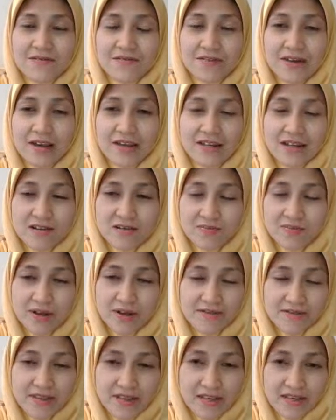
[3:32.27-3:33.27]
find out
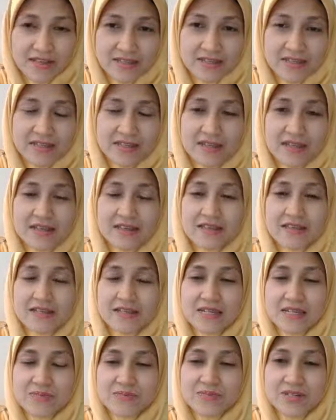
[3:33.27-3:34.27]
about this, and then
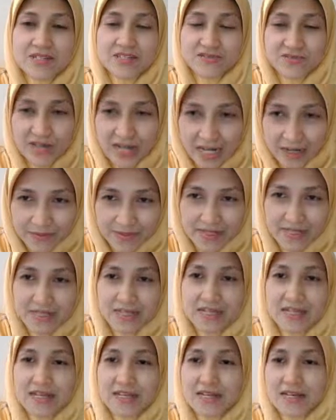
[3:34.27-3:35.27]
he prescribed
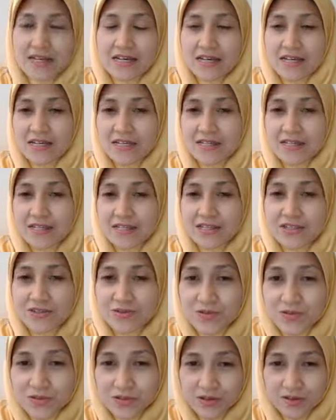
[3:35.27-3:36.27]
the
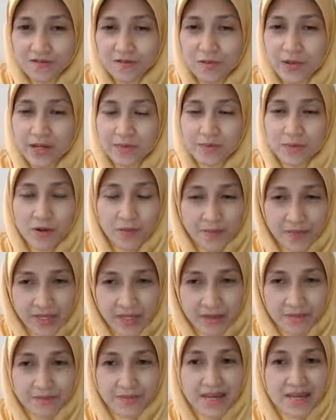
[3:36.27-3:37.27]
juice of white
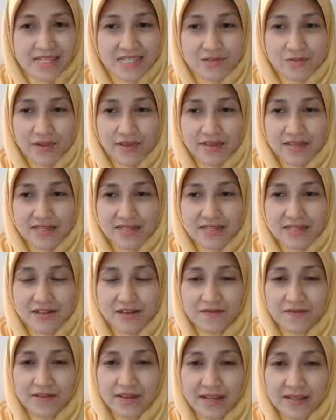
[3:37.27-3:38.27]
poppy mixed with the
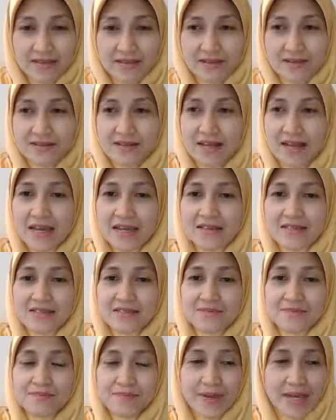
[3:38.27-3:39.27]
seed of nettle
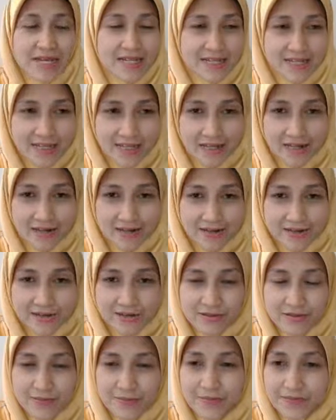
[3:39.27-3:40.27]
as
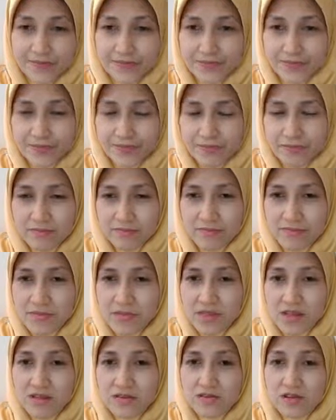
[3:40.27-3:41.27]
painkillers.
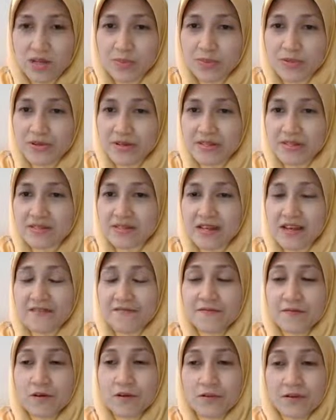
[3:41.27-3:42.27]
So Hippocrates
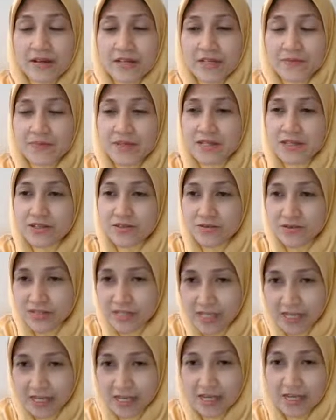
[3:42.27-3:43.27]
have already been
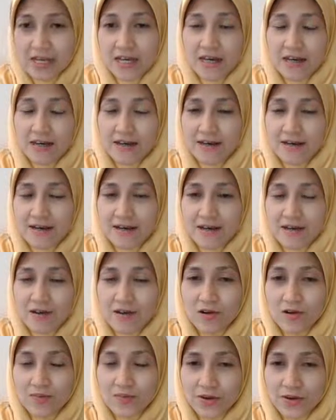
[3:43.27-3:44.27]
using
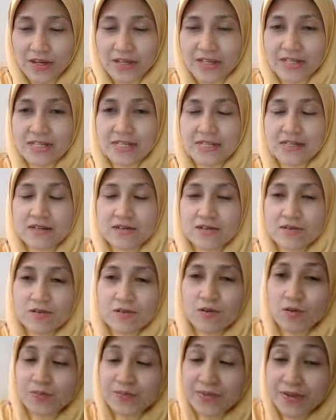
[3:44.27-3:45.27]
opioid
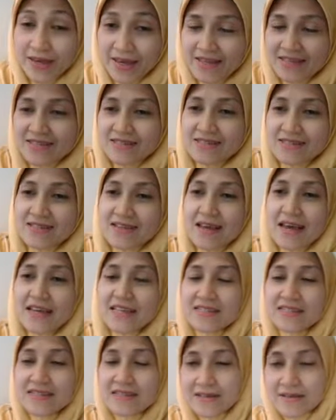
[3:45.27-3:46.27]
or opiates
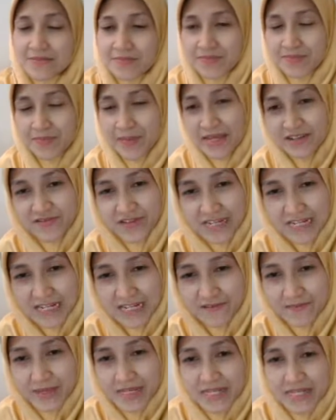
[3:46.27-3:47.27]
as a pain
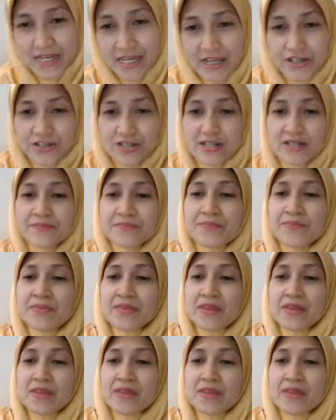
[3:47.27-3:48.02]
relief medication.